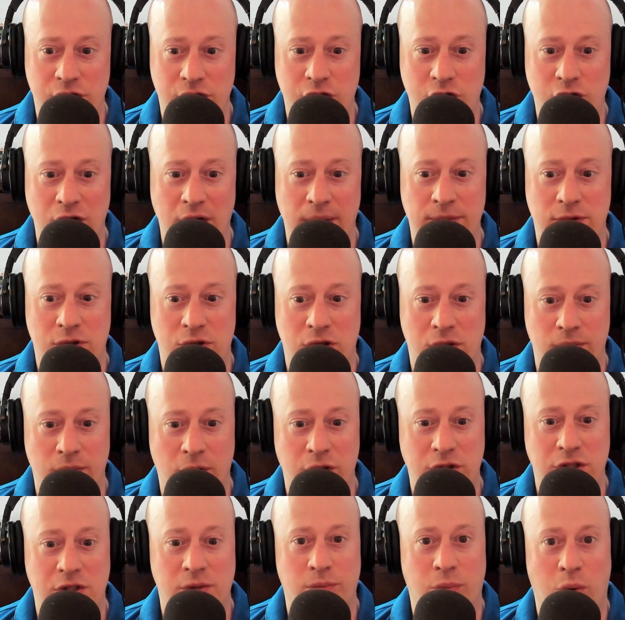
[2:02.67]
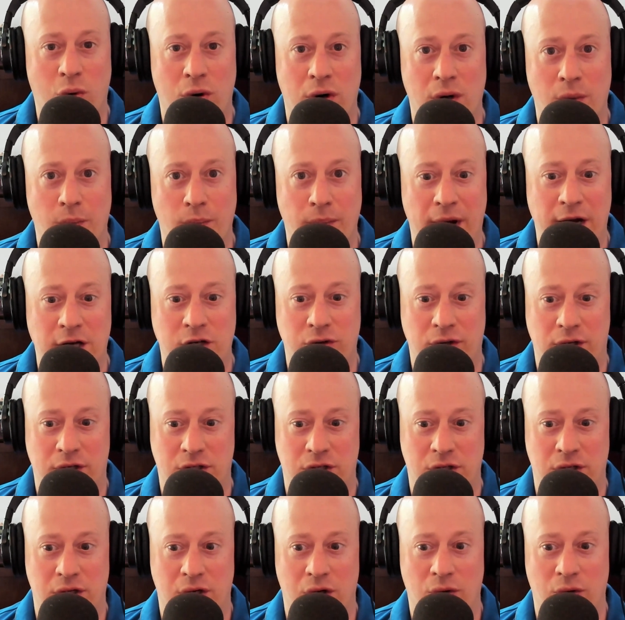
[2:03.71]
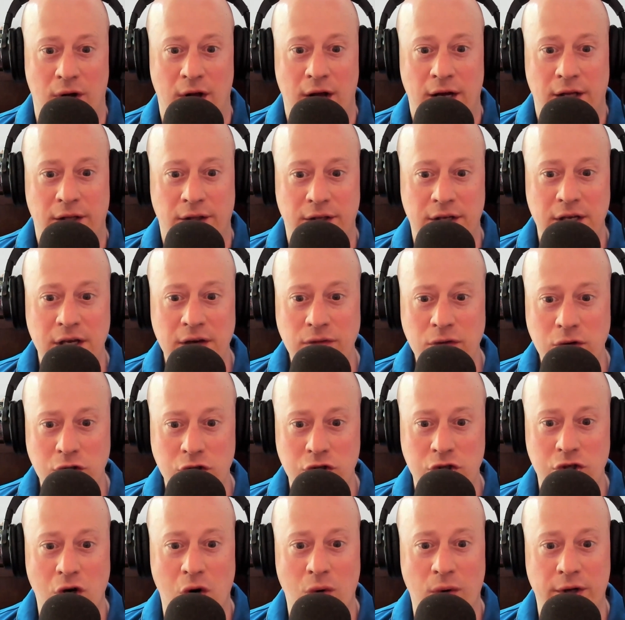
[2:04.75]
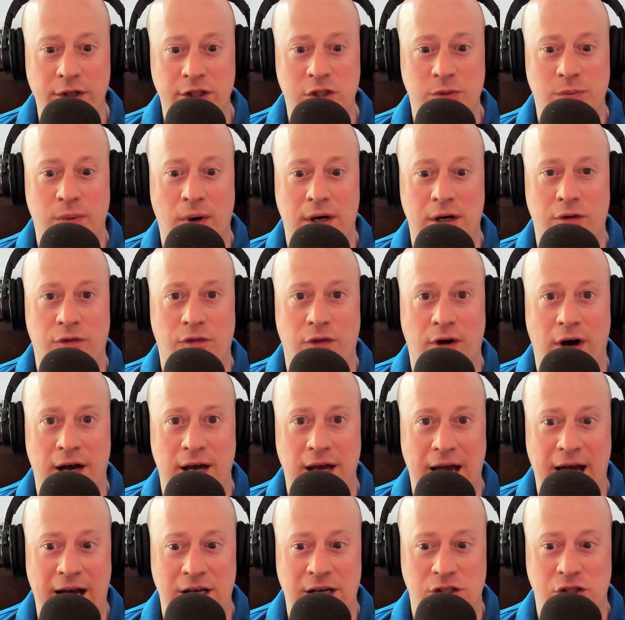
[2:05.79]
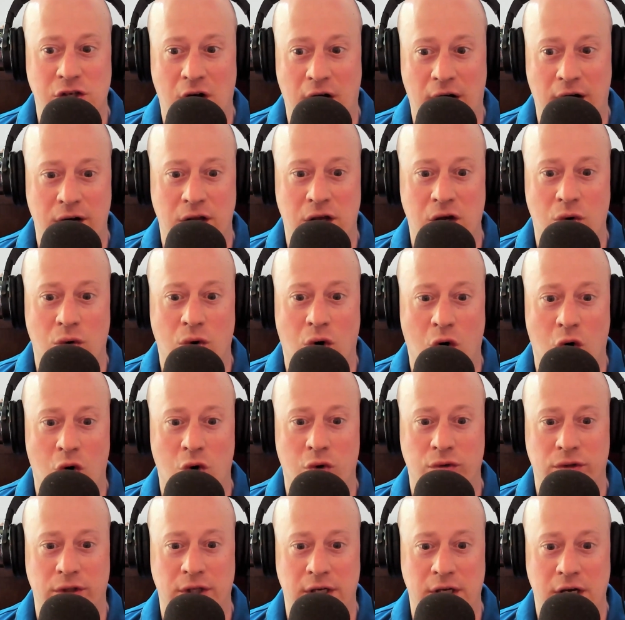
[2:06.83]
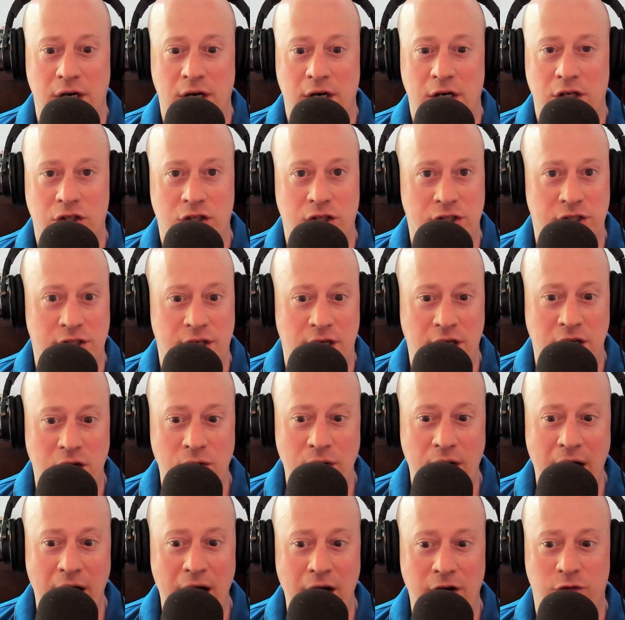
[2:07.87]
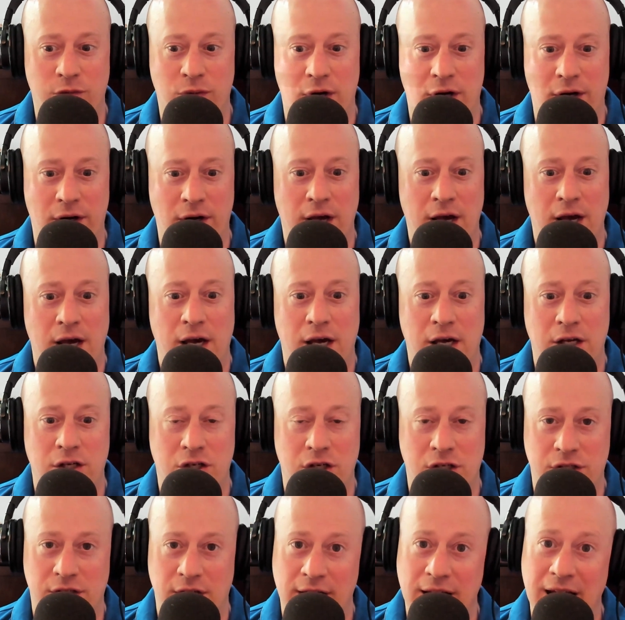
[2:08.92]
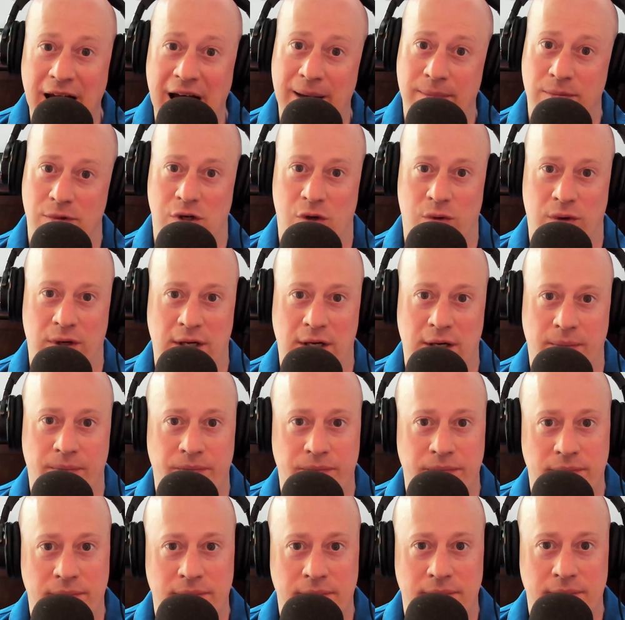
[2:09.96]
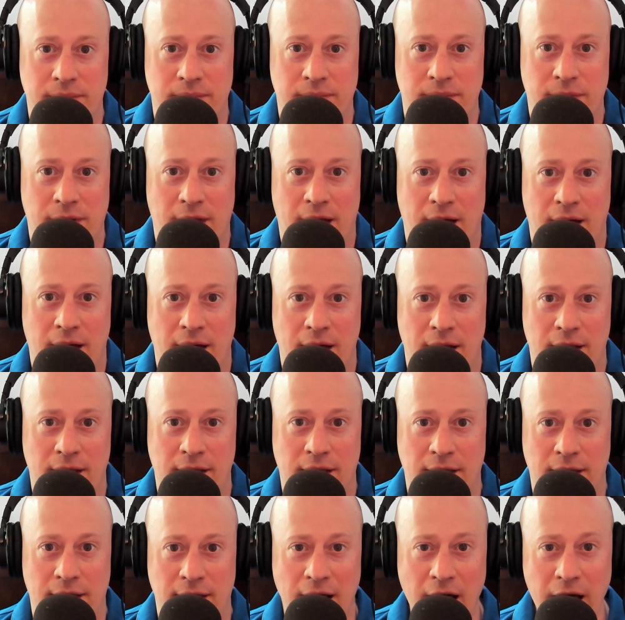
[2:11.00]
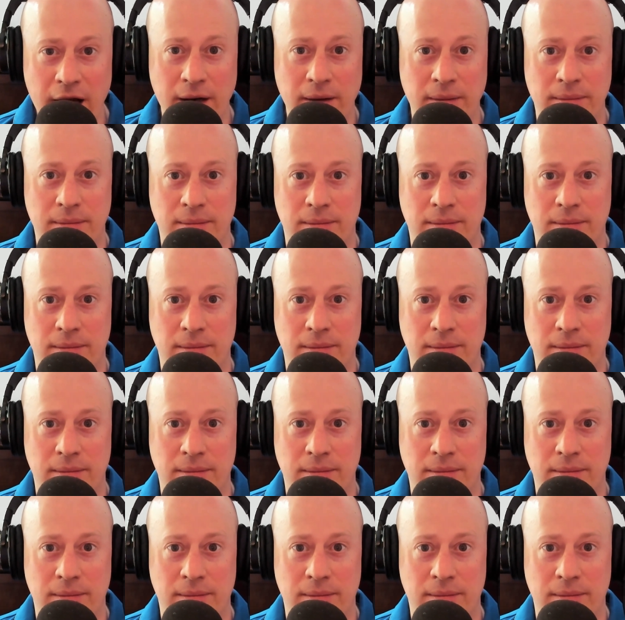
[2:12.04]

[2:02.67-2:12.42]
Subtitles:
streams are the most important metric to you, leave your show on Spotify as audio only, just like you have been, and just like I'm doing. Later.